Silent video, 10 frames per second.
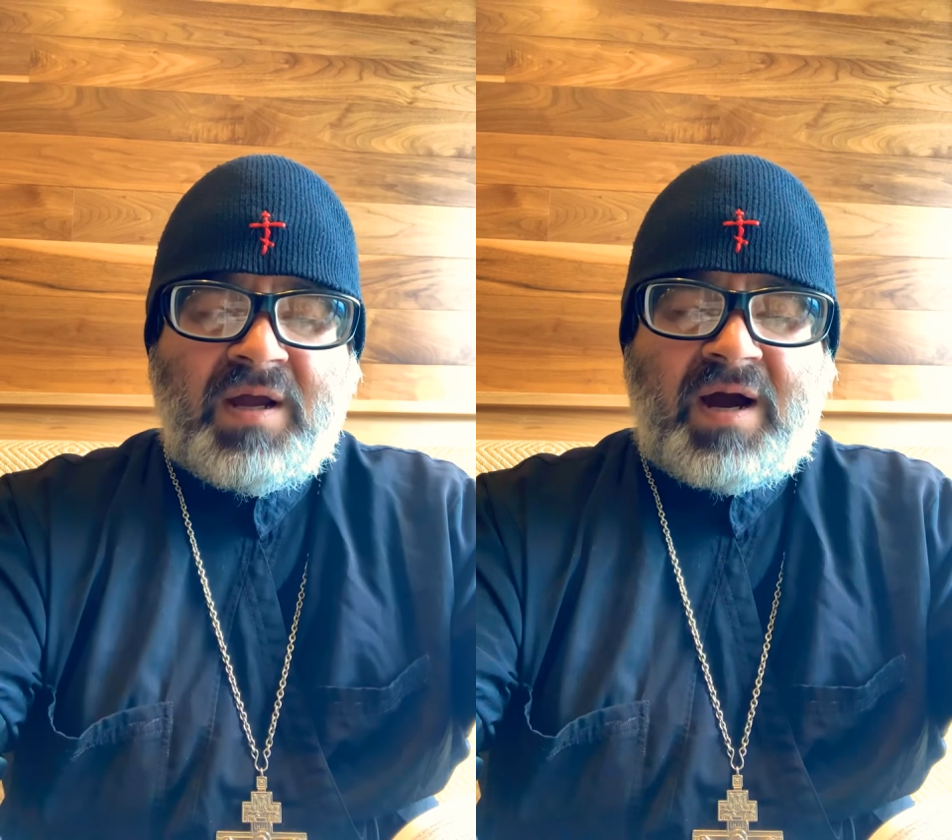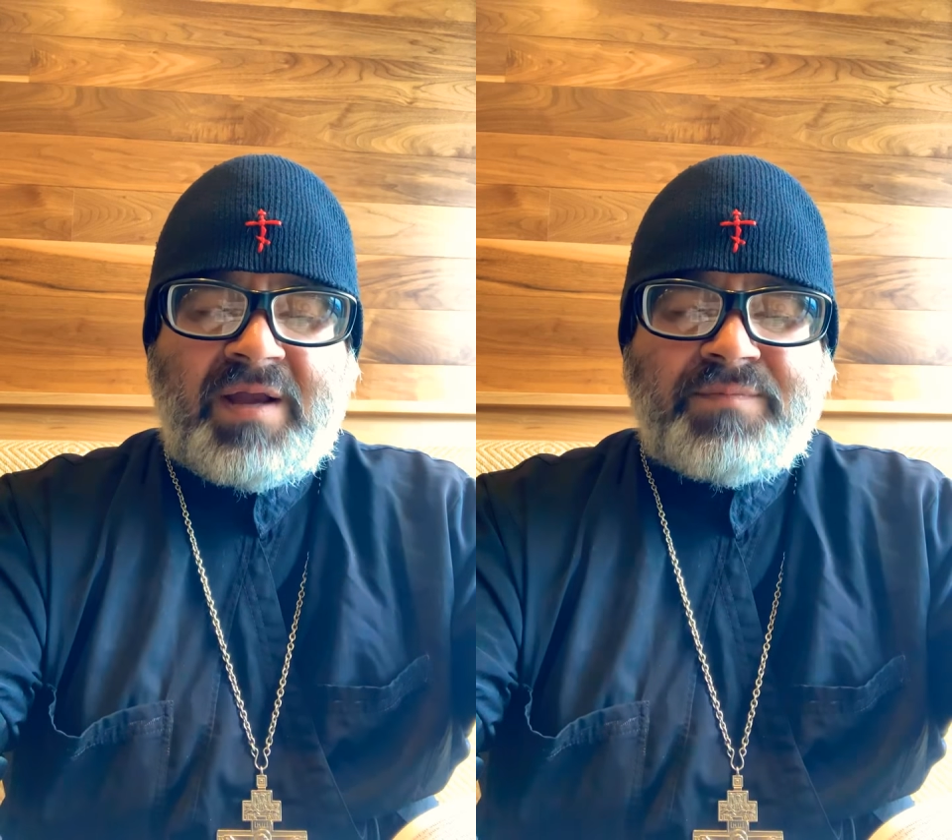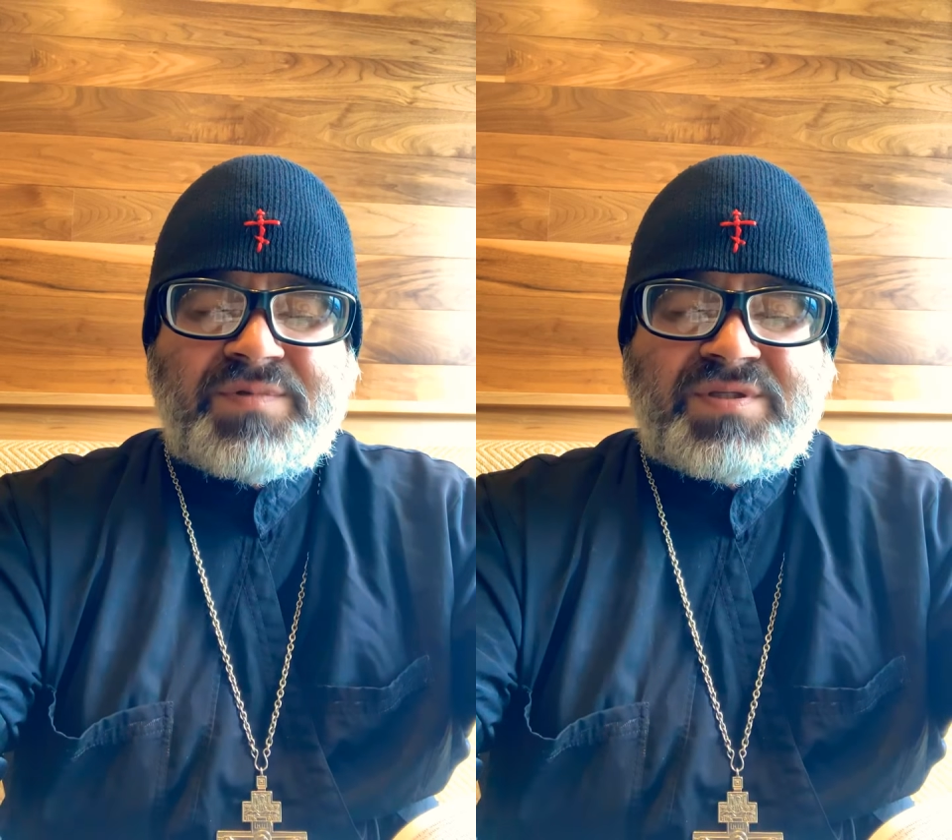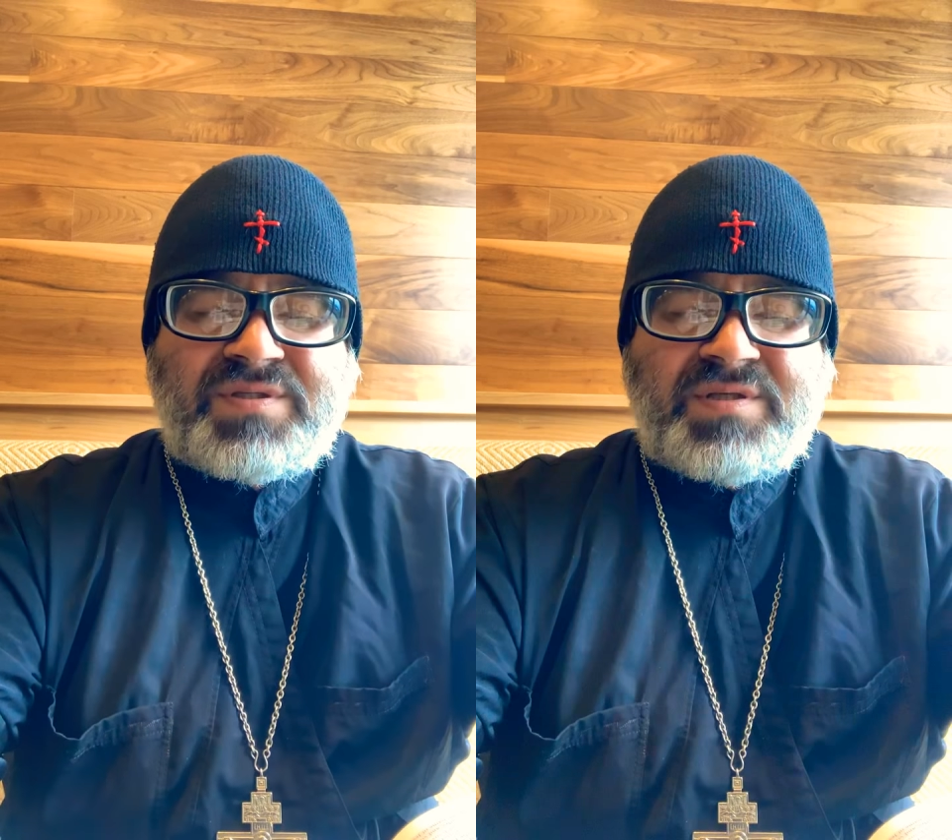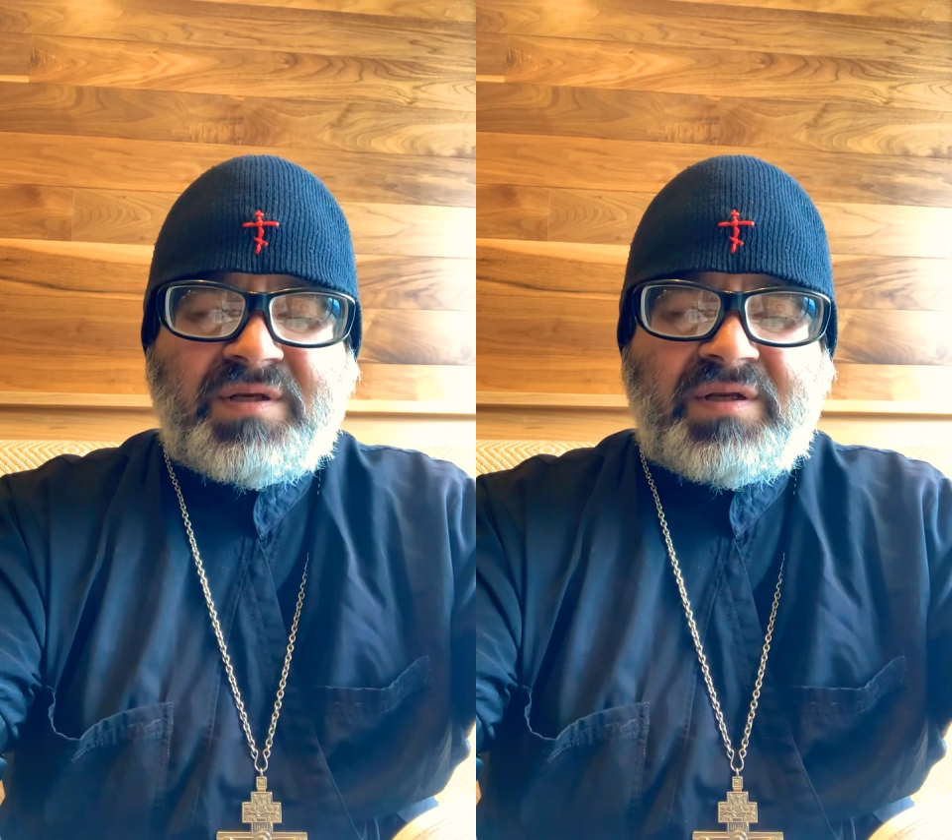I am
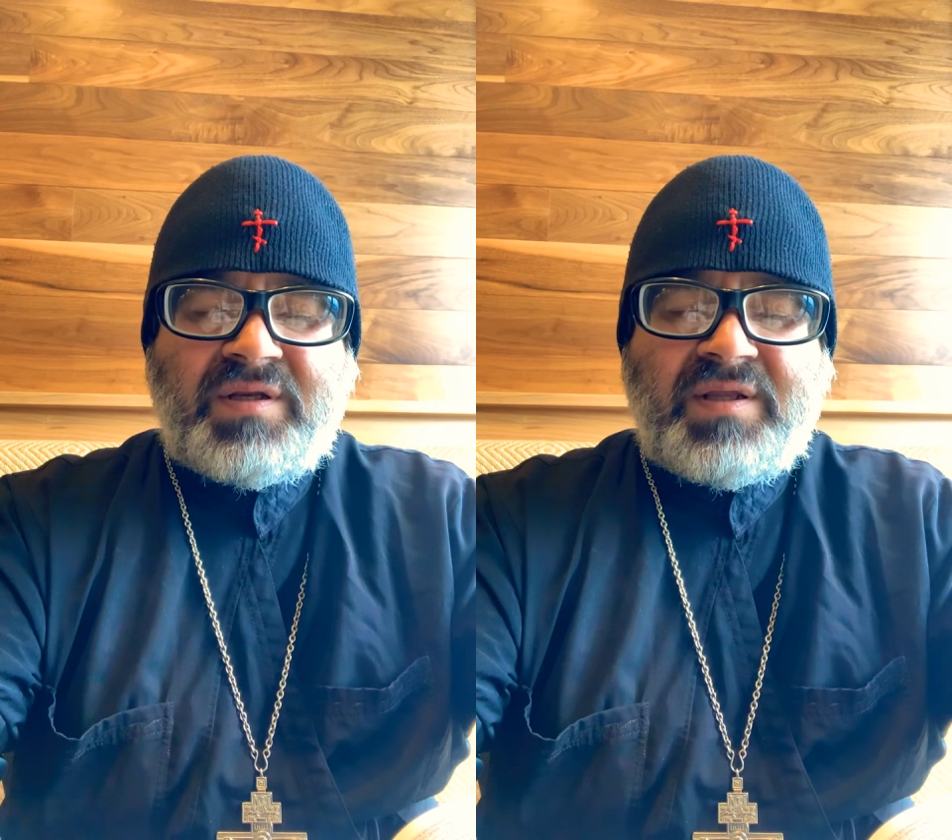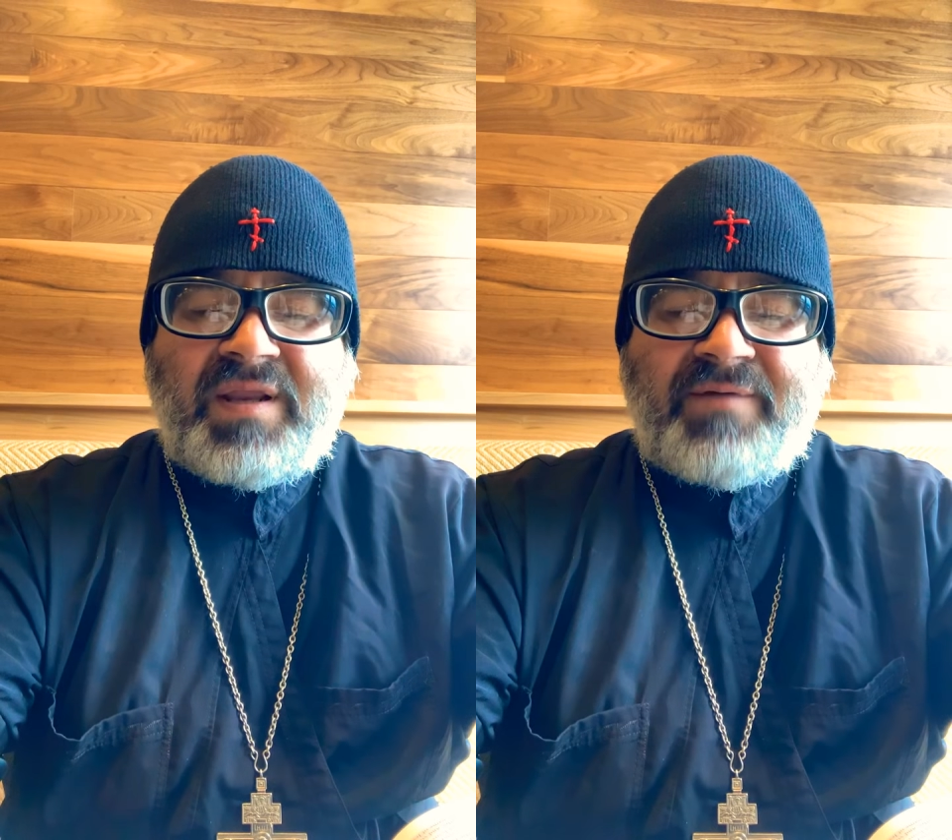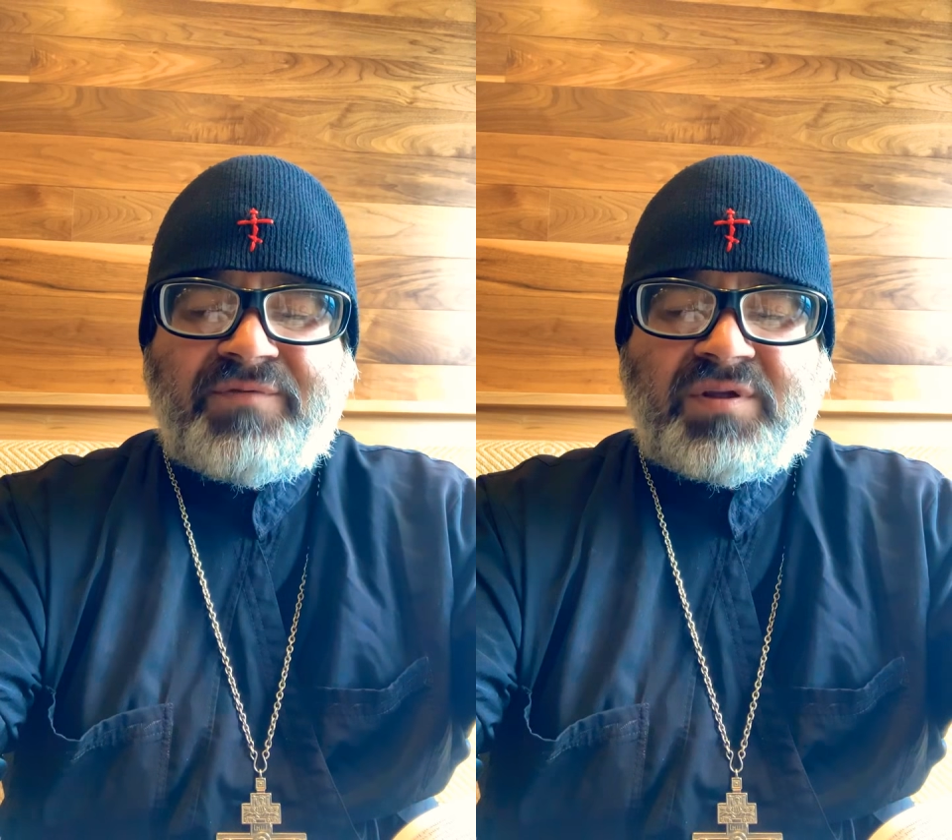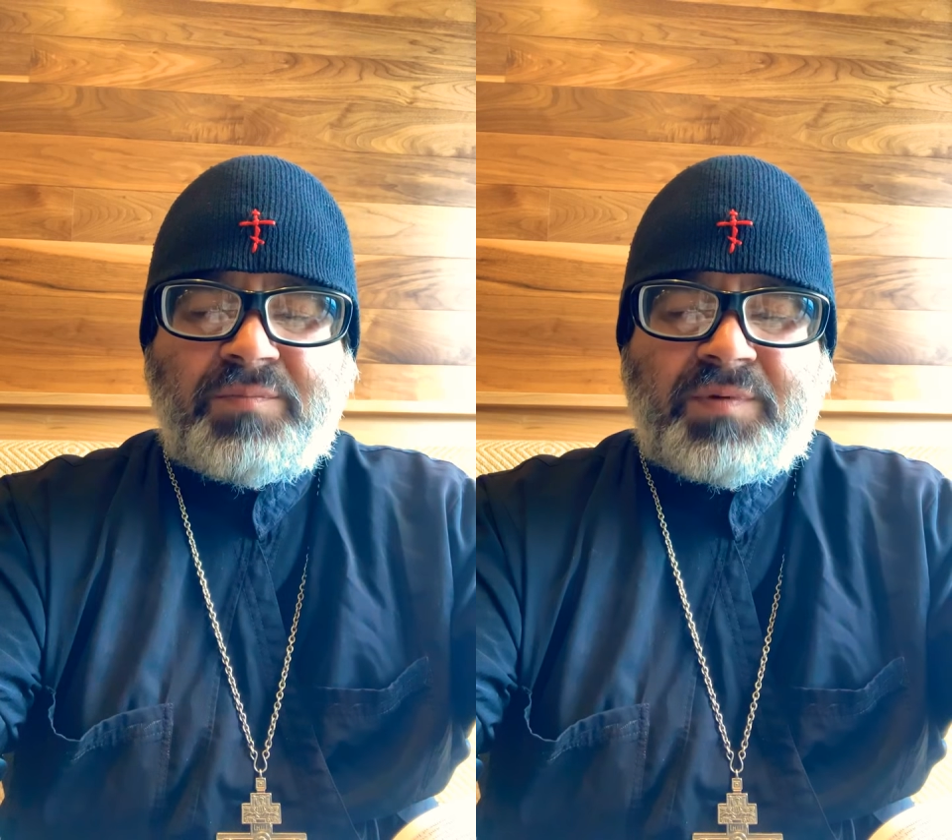sitting in heavenly